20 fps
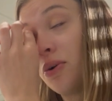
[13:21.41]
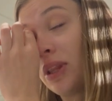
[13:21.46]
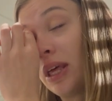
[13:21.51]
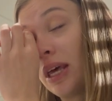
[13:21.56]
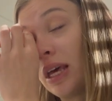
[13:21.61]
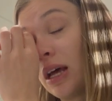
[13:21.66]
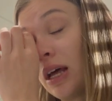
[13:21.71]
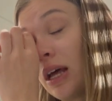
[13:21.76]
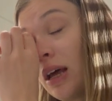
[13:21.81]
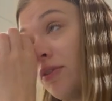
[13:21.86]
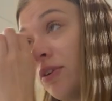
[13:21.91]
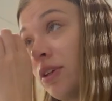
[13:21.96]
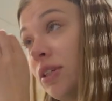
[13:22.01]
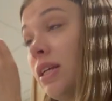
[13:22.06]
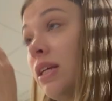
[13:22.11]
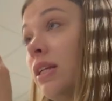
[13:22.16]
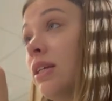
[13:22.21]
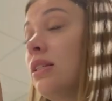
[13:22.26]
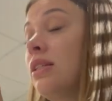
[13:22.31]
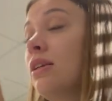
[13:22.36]
like every
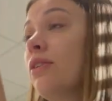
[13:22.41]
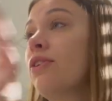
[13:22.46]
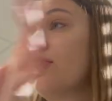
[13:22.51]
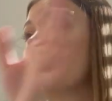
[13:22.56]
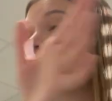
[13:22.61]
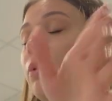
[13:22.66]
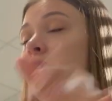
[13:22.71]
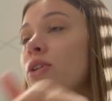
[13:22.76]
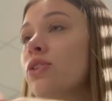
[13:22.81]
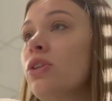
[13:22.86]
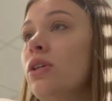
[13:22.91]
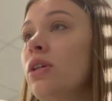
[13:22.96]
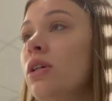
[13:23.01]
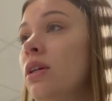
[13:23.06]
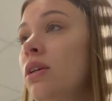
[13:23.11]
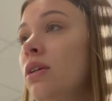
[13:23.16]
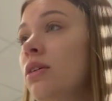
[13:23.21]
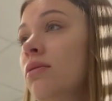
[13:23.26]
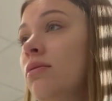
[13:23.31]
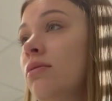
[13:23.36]
state is different,
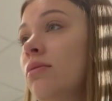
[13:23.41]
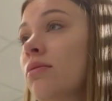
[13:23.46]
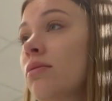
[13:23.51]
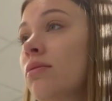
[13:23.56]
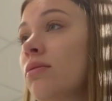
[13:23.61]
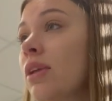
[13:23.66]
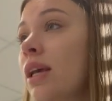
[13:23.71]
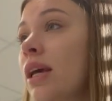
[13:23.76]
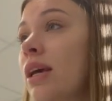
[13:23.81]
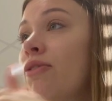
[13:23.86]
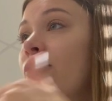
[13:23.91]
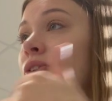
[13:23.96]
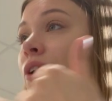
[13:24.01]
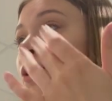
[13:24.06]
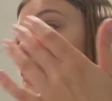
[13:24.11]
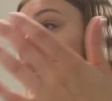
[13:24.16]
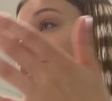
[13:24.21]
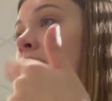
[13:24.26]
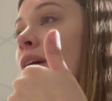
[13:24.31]
especially like figuring